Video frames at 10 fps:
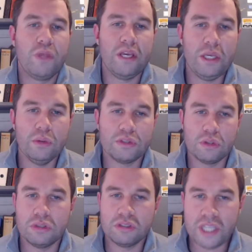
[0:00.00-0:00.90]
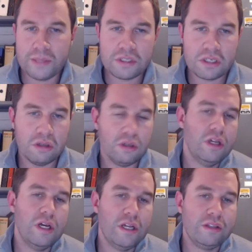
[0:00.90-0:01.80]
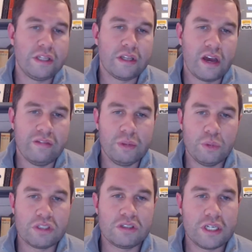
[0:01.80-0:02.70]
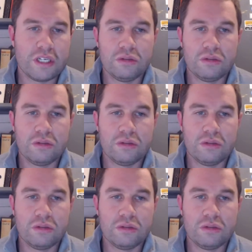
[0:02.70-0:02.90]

He was also skeptical that the government would stick